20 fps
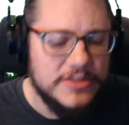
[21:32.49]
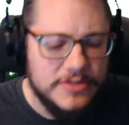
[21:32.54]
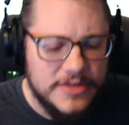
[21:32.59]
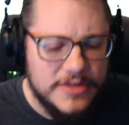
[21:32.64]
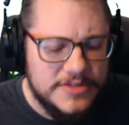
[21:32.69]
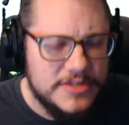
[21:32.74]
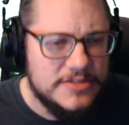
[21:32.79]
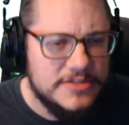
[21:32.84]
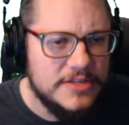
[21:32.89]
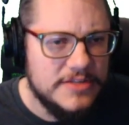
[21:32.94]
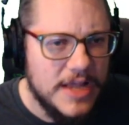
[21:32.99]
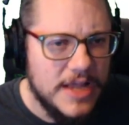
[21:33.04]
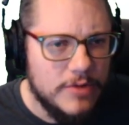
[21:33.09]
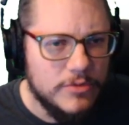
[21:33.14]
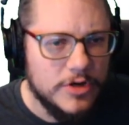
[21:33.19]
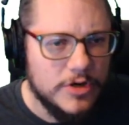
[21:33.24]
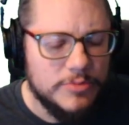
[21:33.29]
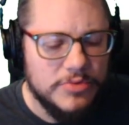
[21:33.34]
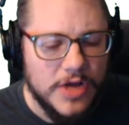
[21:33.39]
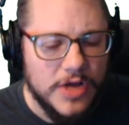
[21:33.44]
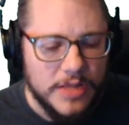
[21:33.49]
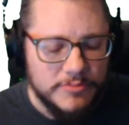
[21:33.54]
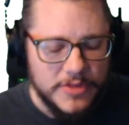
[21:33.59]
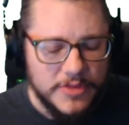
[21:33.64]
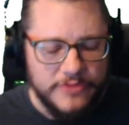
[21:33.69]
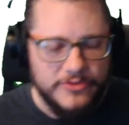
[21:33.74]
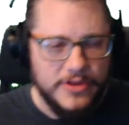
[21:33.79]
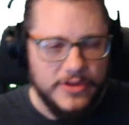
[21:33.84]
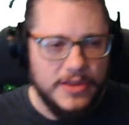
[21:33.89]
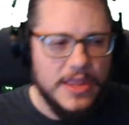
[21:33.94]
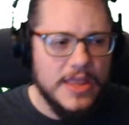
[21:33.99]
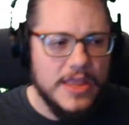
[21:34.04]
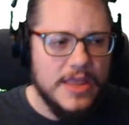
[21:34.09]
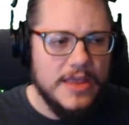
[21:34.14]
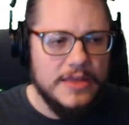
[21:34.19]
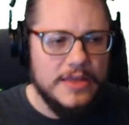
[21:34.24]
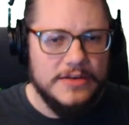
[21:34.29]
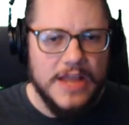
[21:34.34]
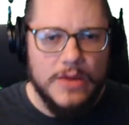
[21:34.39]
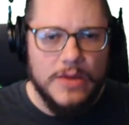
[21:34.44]
So this is a network problem. If a
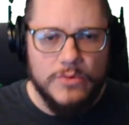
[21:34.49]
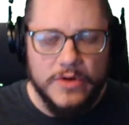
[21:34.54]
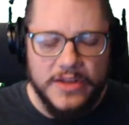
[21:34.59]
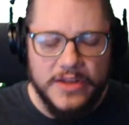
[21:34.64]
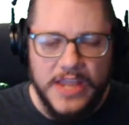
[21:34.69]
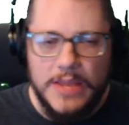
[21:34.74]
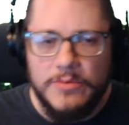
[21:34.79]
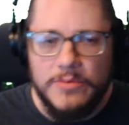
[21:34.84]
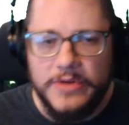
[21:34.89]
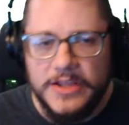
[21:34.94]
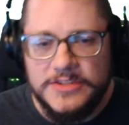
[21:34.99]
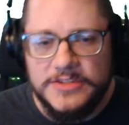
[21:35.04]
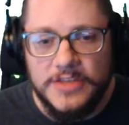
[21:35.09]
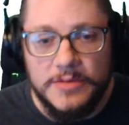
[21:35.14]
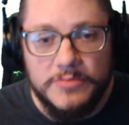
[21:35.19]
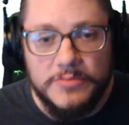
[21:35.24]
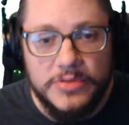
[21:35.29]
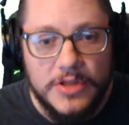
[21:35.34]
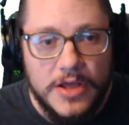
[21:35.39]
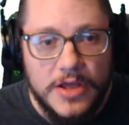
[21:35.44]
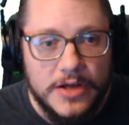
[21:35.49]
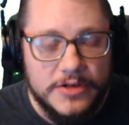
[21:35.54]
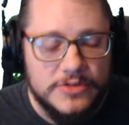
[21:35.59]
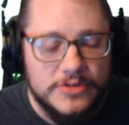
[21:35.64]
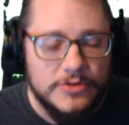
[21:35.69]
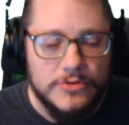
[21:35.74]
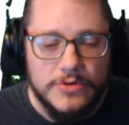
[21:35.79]
network cable gets unplugged